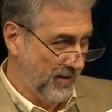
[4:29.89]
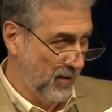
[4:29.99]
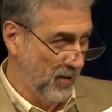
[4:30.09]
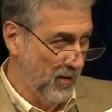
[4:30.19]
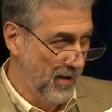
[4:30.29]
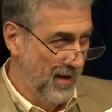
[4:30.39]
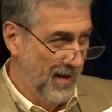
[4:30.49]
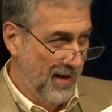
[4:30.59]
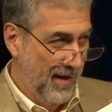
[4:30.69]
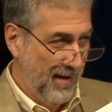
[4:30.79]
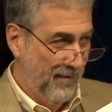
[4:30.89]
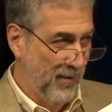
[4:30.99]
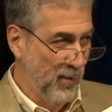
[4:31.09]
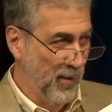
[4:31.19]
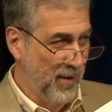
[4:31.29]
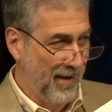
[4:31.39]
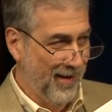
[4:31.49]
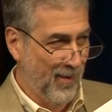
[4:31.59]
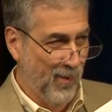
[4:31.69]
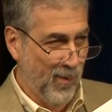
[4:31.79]
So if you would
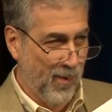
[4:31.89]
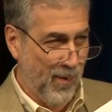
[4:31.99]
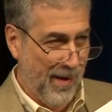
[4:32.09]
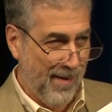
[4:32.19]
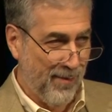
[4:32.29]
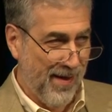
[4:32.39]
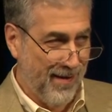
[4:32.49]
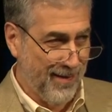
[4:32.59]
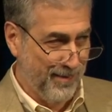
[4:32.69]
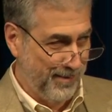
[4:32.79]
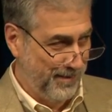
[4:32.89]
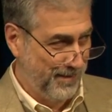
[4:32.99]
wrap that up.